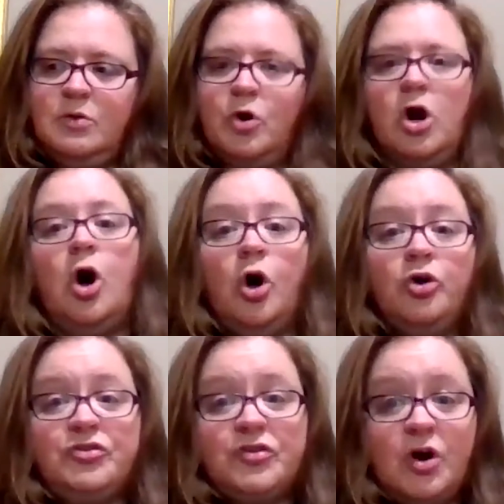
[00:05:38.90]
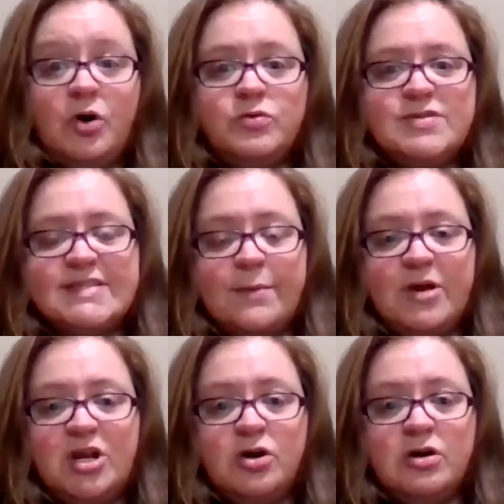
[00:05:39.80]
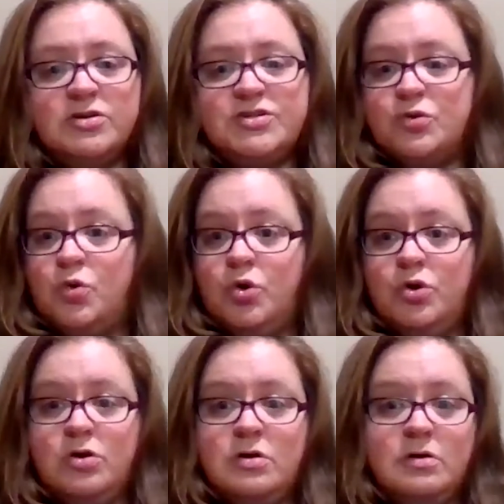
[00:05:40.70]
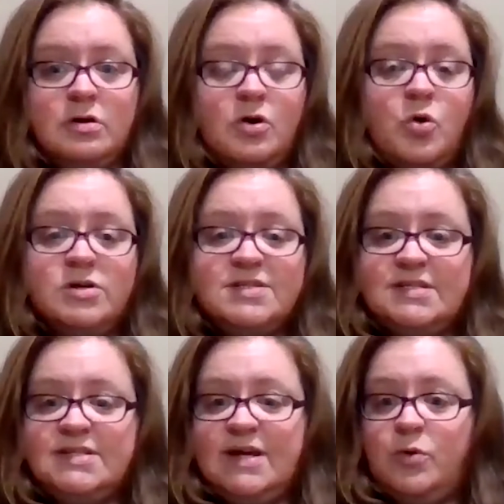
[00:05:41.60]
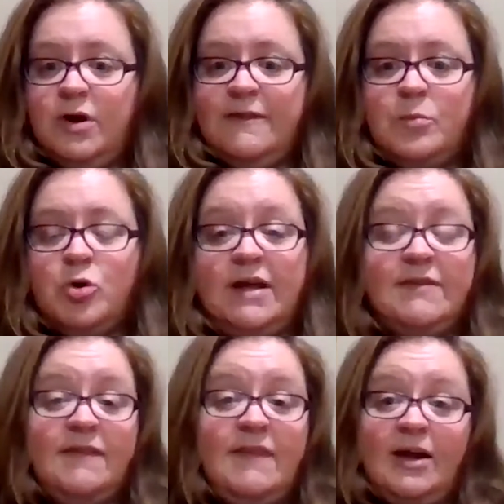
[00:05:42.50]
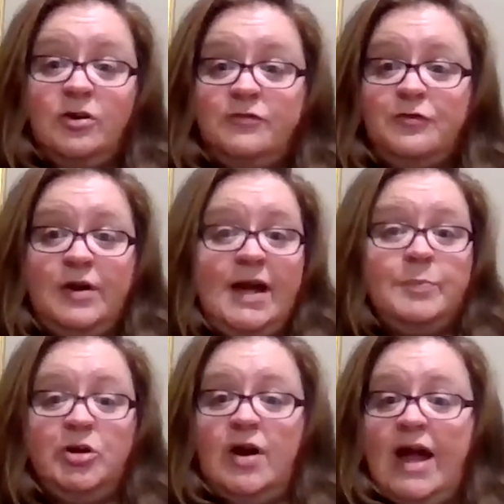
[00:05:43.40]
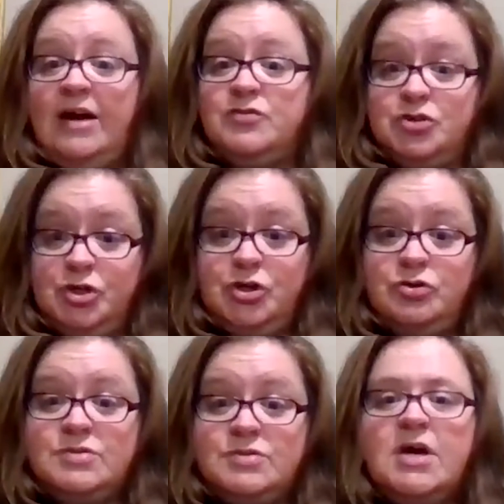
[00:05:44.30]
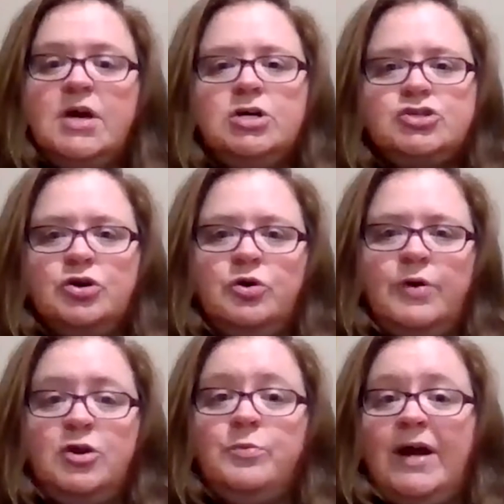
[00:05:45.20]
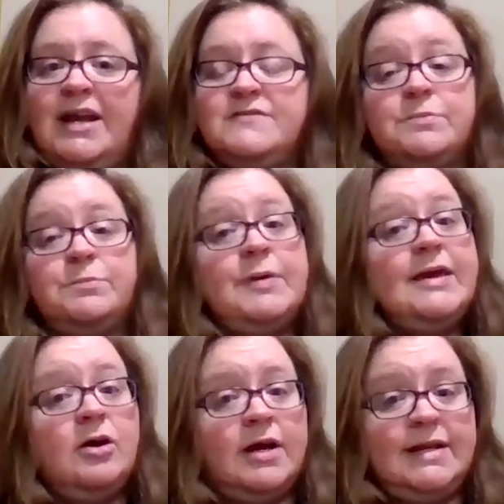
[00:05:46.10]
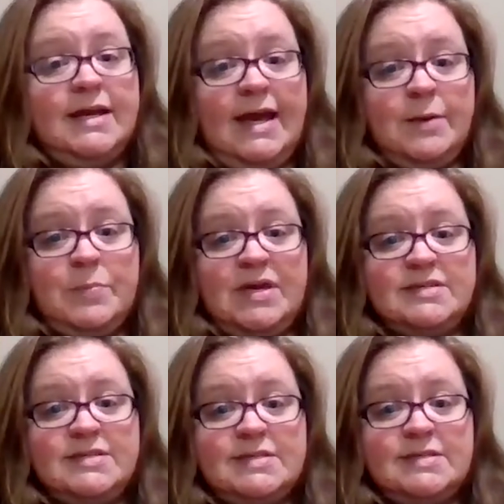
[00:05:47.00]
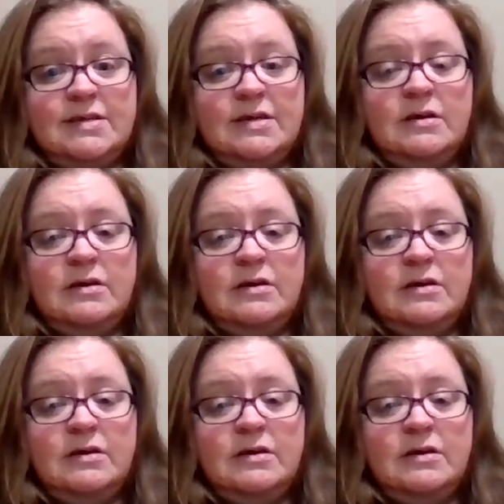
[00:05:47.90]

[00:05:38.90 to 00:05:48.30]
were also seminars or courses that were in the morning, then that could free up your afternoons. So you might have to be on campus